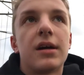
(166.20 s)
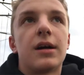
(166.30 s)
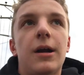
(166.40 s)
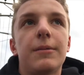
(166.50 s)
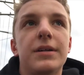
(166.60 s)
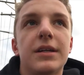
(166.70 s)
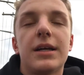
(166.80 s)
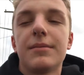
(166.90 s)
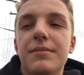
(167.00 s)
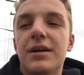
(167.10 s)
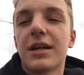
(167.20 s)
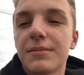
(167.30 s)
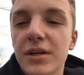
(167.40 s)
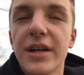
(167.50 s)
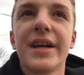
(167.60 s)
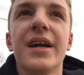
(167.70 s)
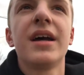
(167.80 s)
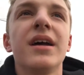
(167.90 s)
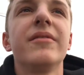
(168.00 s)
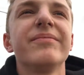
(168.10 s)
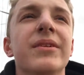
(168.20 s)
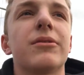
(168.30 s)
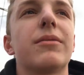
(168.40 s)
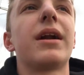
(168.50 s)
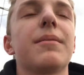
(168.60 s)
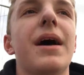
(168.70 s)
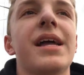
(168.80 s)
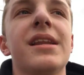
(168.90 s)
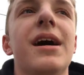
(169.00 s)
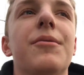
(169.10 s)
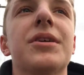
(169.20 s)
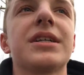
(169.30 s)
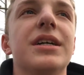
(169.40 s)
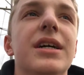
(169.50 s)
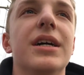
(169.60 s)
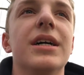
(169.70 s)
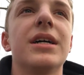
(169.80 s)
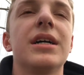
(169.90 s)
All right, we done at Montgomery. We're riding back now. We're gonna,